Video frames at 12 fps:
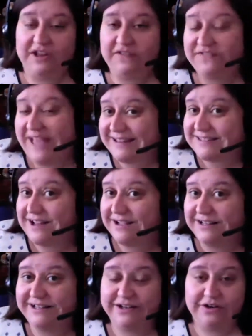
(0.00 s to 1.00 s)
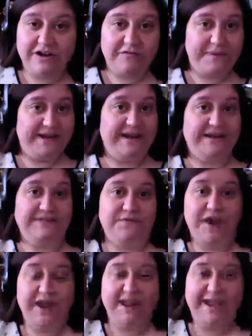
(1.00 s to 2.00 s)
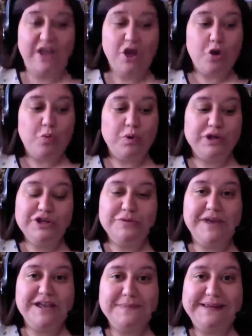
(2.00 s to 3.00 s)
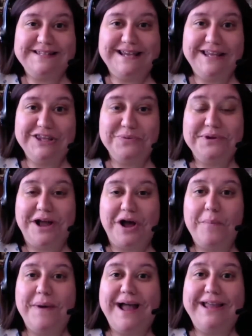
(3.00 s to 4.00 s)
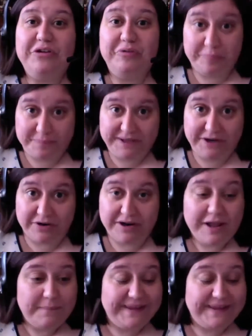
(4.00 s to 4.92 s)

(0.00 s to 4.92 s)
If that's not cleared off by next Friday, will you make me take you and I'll buy you a beer?